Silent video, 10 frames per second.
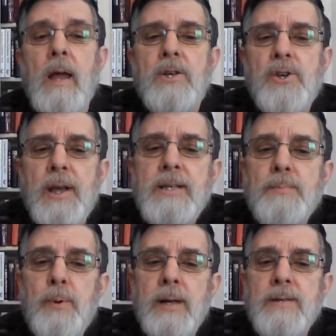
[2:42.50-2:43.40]
She
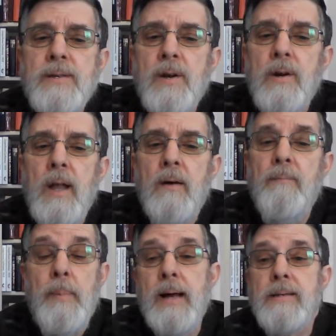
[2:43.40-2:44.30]
expresses her
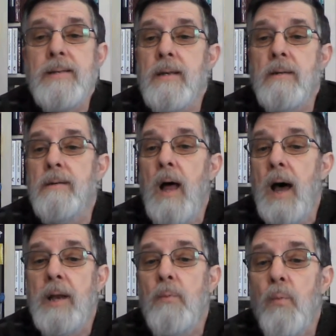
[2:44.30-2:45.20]
love best,
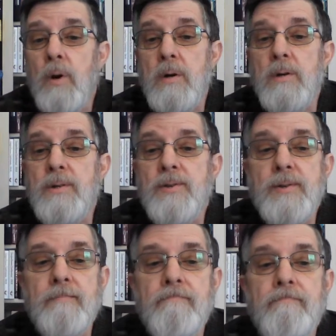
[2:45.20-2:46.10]
not in
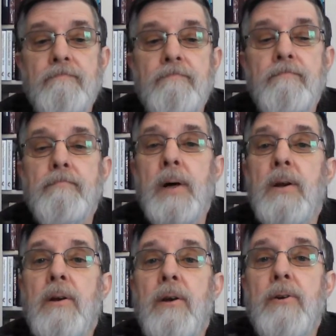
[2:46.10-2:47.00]
words, but
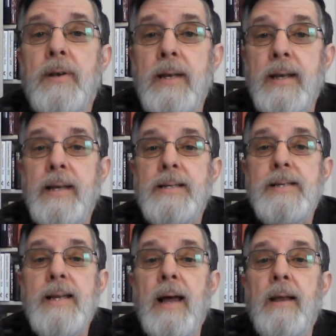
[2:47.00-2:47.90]
in her
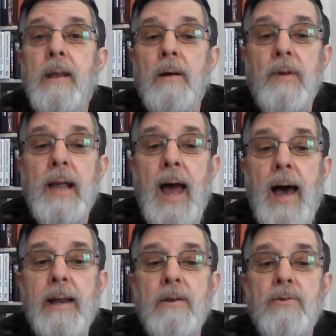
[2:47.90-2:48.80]
deeds and loving
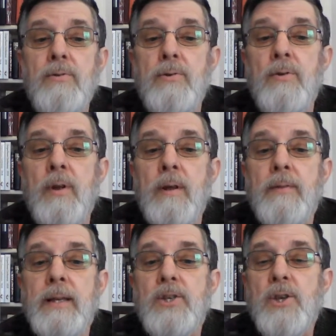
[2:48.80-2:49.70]
attitude
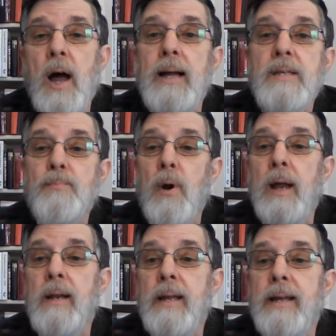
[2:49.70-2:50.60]
that shines
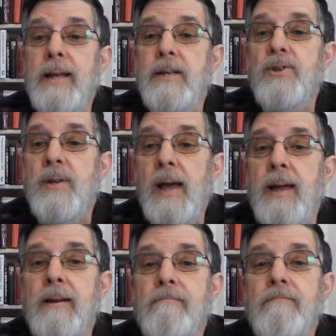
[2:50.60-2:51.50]
brightly each
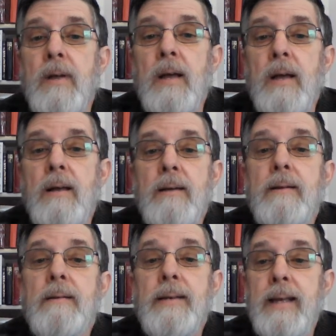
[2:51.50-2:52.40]
day.
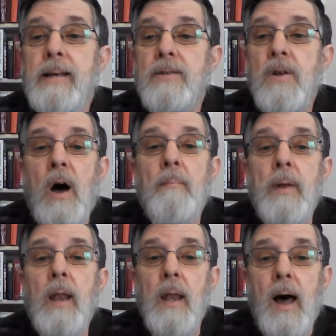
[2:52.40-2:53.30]
Dee has taught
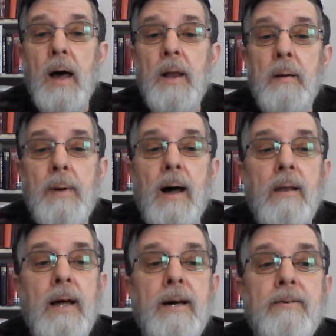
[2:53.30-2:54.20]
me a lot
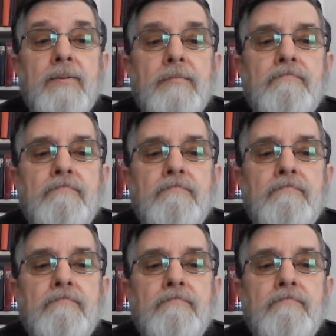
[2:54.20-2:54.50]
about love.